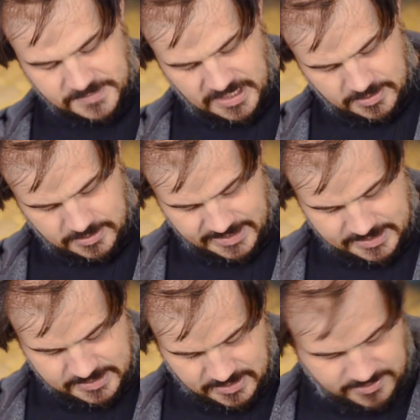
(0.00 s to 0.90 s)
Oh,
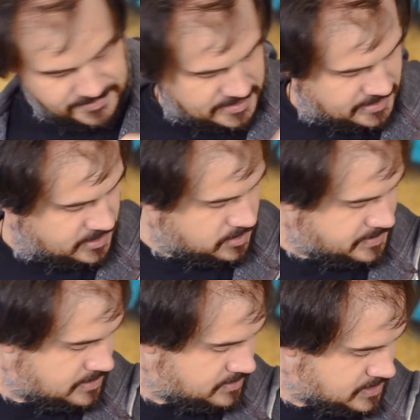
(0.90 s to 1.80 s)
Andy's gonna fucking kill
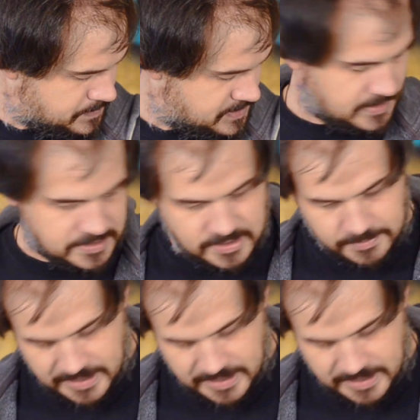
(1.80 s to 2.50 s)
me. That's been touching the